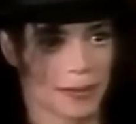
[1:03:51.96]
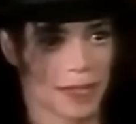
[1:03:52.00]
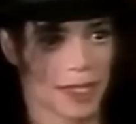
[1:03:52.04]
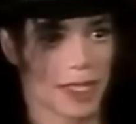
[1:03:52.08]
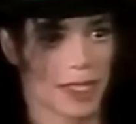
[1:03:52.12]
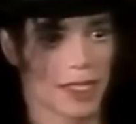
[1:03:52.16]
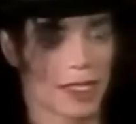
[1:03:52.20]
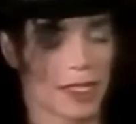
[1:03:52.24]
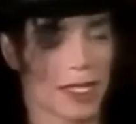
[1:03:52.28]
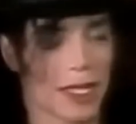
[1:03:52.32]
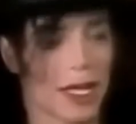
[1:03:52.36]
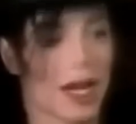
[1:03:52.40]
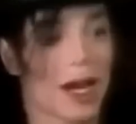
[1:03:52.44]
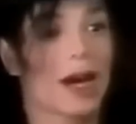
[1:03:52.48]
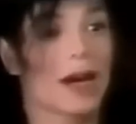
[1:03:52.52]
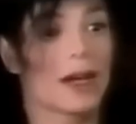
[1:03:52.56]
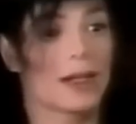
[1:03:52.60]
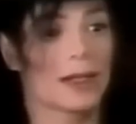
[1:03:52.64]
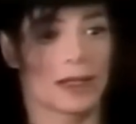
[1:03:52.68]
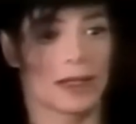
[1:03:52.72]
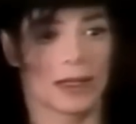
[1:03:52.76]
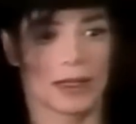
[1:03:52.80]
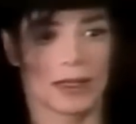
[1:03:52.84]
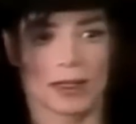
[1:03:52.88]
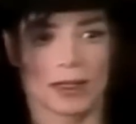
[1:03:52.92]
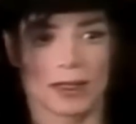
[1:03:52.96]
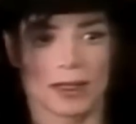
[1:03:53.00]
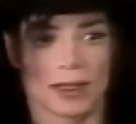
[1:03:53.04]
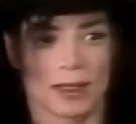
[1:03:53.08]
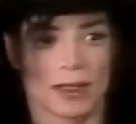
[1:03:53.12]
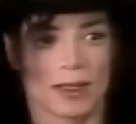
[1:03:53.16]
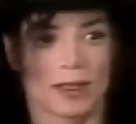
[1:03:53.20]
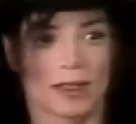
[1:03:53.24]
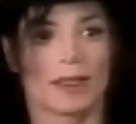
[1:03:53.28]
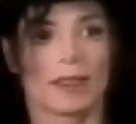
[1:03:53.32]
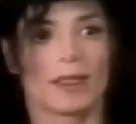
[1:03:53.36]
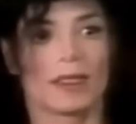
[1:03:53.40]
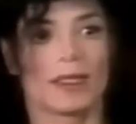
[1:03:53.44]
in honor
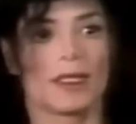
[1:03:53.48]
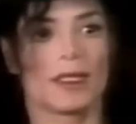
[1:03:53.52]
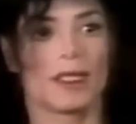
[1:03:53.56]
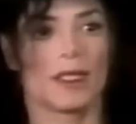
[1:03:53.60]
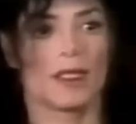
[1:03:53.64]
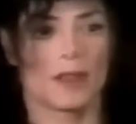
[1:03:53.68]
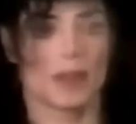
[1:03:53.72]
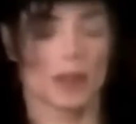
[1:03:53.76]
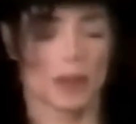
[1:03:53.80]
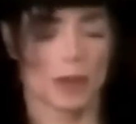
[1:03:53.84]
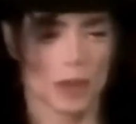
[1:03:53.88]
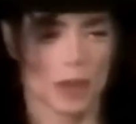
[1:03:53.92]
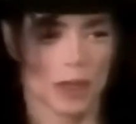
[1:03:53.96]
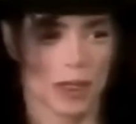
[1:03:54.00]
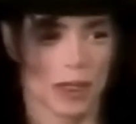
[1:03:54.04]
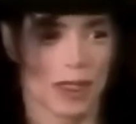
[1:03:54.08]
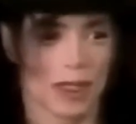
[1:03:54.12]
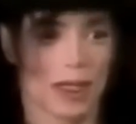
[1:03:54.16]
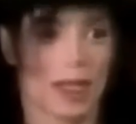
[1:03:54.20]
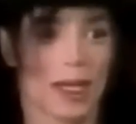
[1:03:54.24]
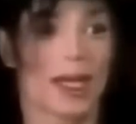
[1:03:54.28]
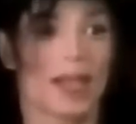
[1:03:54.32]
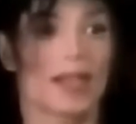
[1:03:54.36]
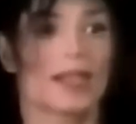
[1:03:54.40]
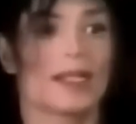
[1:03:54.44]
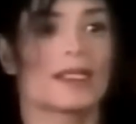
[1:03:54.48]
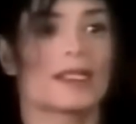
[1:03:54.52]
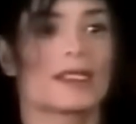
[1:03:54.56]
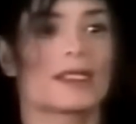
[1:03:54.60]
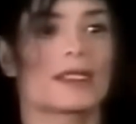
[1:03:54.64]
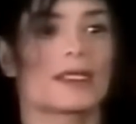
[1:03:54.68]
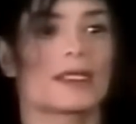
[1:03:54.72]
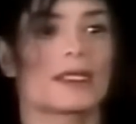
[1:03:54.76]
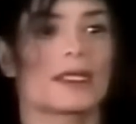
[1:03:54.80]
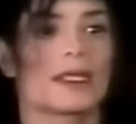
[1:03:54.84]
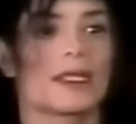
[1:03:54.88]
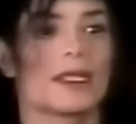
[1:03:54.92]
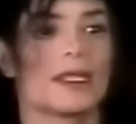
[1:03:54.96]
of Her Royal
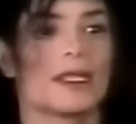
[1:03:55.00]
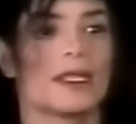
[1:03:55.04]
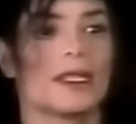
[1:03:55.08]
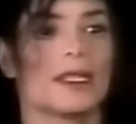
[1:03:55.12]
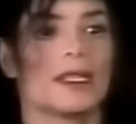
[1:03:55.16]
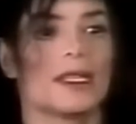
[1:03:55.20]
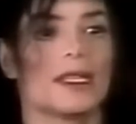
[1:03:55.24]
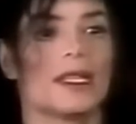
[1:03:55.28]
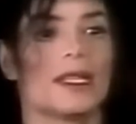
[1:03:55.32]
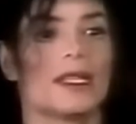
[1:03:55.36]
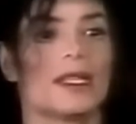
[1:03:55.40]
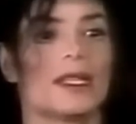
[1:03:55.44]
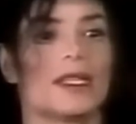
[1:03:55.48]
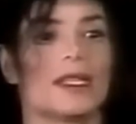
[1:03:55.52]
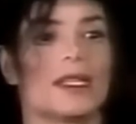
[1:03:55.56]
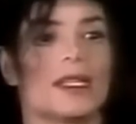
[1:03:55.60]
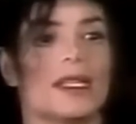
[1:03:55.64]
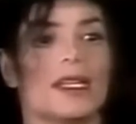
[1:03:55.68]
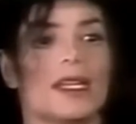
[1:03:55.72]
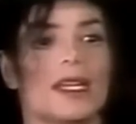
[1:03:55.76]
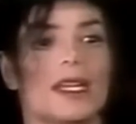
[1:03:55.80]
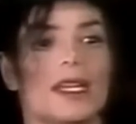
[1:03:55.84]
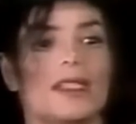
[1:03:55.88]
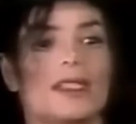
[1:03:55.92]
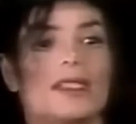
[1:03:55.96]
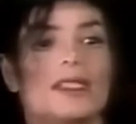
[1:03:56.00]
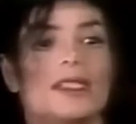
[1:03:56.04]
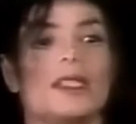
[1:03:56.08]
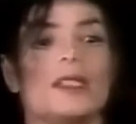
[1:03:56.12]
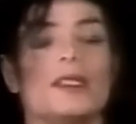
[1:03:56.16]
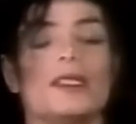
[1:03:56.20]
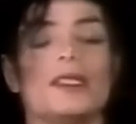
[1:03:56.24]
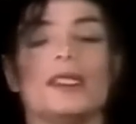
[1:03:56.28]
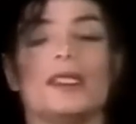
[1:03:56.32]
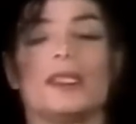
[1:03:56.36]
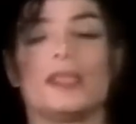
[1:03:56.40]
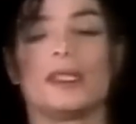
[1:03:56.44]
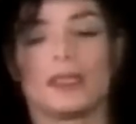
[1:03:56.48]
Highness. And
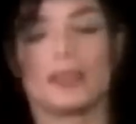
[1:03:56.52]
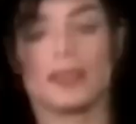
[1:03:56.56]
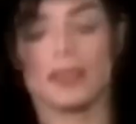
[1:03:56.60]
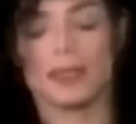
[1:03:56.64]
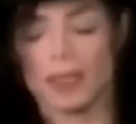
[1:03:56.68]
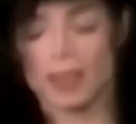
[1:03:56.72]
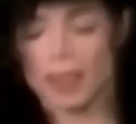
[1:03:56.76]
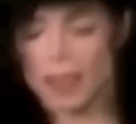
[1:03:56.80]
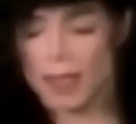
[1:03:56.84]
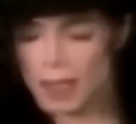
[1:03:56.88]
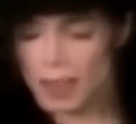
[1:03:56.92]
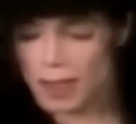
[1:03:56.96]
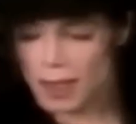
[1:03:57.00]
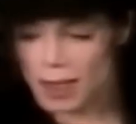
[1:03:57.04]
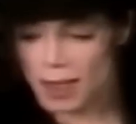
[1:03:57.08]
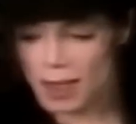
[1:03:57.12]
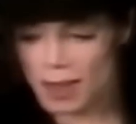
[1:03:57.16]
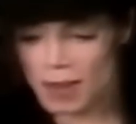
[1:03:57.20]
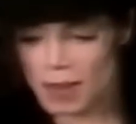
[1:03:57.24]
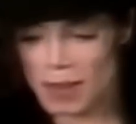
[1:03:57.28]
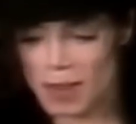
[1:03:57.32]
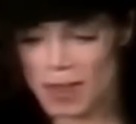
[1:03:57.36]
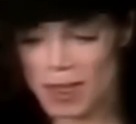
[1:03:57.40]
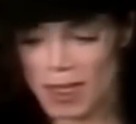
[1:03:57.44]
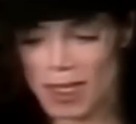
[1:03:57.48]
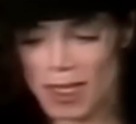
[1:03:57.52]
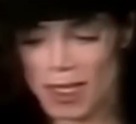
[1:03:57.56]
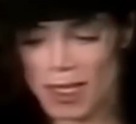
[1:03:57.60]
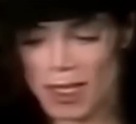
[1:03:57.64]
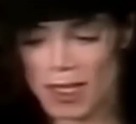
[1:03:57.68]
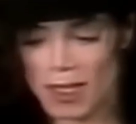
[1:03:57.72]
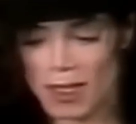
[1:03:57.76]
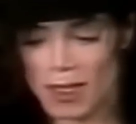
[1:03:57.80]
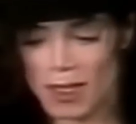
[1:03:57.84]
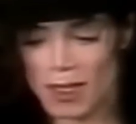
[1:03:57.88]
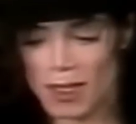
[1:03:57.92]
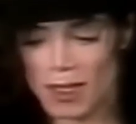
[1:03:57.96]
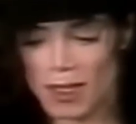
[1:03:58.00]
she, she took me
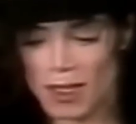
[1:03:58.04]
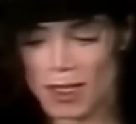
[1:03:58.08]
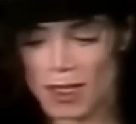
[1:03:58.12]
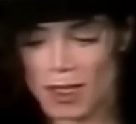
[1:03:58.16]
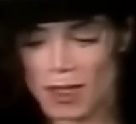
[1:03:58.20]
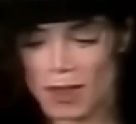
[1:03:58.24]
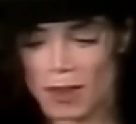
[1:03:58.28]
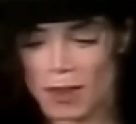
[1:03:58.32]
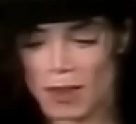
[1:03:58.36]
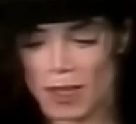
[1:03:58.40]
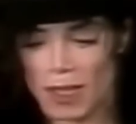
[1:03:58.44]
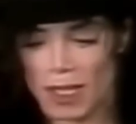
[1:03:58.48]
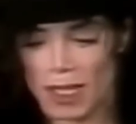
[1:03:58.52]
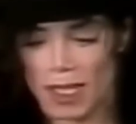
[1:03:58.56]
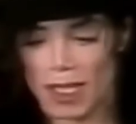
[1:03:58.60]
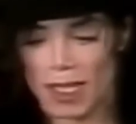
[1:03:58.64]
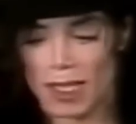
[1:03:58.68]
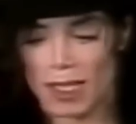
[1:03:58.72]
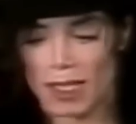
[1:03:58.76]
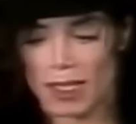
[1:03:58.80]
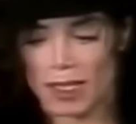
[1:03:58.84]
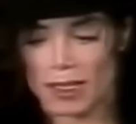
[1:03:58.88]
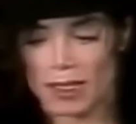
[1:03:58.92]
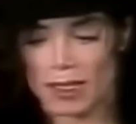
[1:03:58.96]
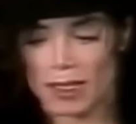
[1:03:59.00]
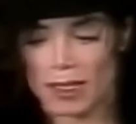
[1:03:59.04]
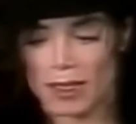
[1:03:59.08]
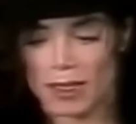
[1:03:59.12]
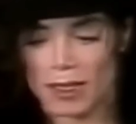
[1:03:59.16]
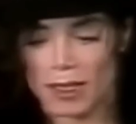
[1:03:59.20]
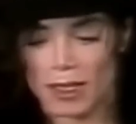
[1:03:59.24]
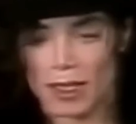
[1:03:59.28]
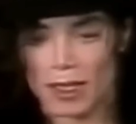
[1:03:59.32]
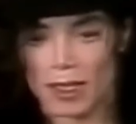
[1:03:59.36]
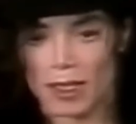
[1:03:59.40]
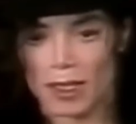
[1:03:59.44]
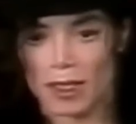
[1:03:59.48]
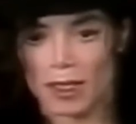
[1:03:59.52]
away and she
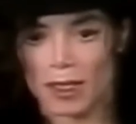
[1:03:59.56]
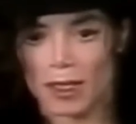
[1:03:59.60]
said,